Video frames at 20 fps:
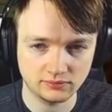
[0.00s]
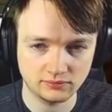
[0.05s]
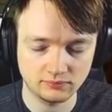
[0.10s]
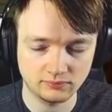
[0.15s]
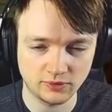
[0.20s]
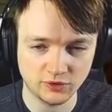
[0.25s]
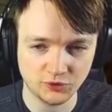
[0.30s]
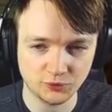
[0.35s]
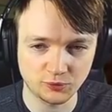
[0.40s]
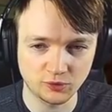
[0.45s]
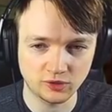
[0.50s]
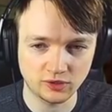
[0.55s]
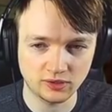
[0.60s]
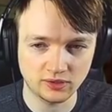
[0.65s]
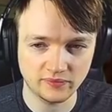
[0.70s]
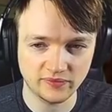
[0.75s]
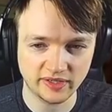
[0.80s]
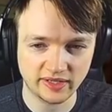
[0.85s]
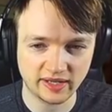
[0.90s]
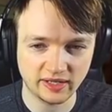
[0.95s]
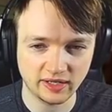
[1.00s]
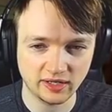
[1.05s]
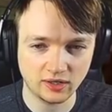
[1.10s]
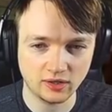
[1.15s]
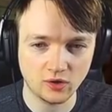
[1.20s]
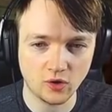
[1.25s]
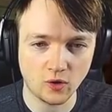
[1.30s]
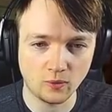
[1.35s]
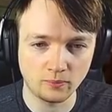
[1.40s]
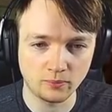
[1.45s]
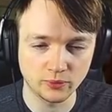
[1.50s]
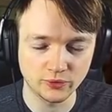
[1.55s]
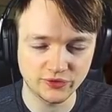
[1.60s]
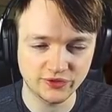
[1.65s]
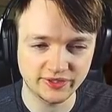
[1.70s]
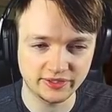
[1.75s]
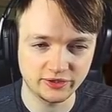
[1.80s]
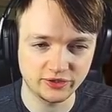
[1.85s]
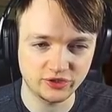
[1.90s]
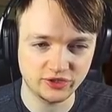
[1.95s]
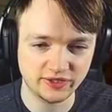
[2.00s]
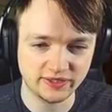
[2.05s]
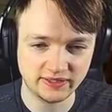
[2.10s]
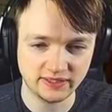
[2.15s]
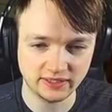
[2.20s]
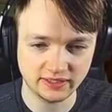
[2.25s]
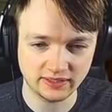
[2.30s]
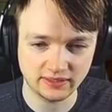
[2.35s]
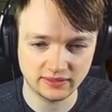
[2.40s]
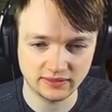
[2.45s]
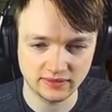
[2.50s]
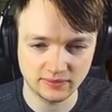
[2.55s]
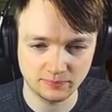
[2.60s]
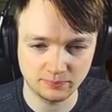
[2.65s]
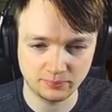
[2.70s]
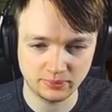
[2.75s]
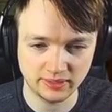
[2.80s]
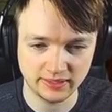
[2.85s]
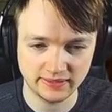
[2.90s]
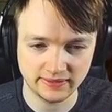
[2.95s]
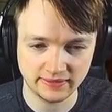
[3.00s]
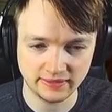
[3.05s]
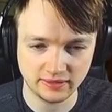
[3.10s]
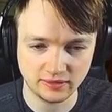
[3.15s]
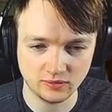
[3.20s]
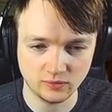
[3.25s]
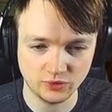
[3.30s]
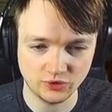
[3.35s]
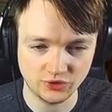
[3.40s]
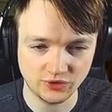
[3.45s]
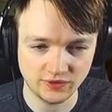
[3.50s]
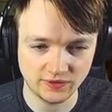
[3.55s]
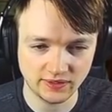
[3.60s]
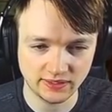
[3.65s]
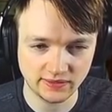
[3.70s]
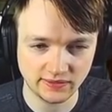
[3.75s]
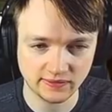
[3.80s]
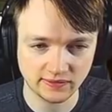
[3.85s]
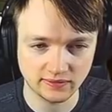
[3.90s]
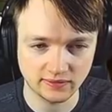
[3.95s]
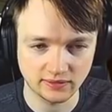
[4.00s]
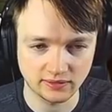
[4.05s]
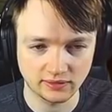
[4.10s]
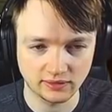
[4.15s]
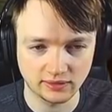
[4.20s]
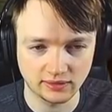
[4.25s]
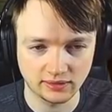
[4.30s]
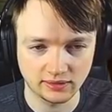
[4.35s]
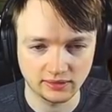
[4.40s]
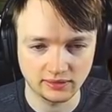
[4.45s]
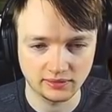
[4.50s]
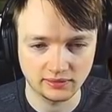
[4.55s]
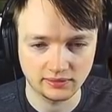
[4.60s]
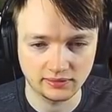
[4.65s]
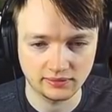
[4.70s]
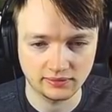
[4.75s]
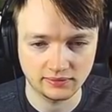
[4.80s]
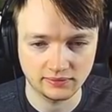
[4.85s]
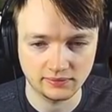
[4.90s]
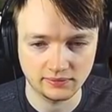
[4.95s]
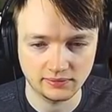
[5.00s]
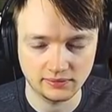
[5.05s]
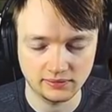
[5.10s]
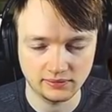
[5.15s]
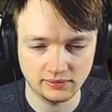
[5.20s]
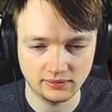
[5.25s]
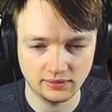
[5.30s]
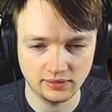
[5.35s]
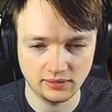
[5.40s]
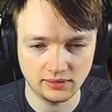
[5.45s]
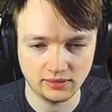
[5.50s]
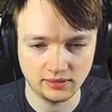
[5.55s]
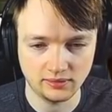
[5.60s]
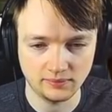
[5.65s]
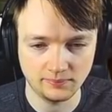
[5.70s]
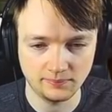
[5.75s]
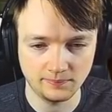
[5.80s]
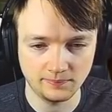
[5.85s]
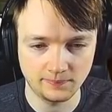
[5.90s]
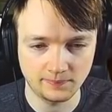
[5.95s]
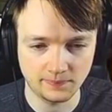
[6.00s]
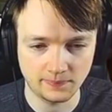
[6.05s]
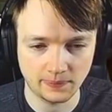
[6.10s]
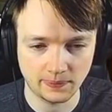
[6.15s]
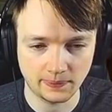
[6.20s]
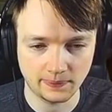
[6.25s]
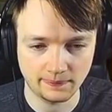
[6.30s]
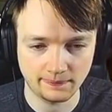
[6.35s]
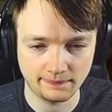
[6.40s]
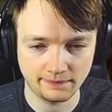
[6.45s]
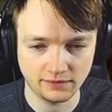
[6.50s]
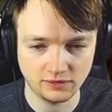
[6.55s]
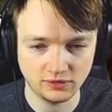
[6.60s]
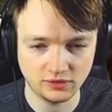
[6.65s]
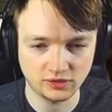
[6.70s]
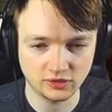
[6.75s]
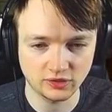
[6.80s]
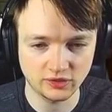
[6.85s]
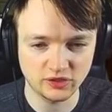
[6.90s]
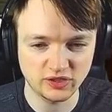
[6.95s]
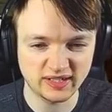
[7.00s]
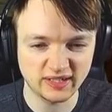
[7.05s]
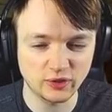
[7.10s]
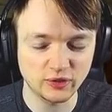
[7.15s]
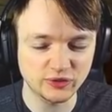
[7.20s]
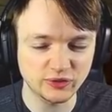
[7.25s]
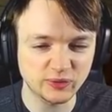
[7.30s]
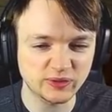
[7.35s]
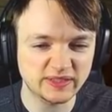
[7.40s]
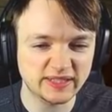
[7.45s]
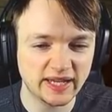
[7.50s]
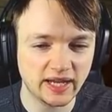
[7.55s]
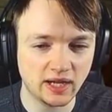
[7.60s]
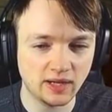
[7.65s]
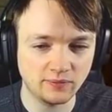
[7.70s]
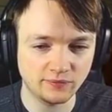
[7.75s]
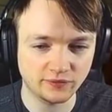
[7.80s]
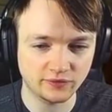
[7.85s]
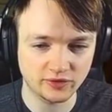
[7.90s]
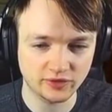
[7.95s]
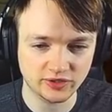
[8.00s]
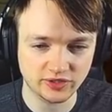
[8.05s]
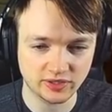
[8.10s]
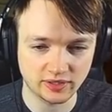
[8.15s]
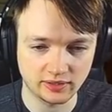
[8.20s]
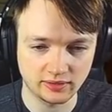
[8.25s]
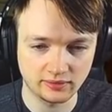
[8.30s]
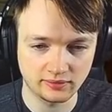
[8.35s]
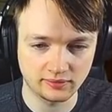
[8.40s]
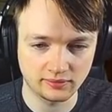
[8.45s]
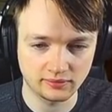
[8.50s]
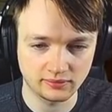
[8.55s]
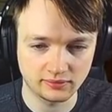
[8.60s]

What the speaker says: Much more of a kind of combo synergistic playstyle, which is nice. You can also set up for a turn.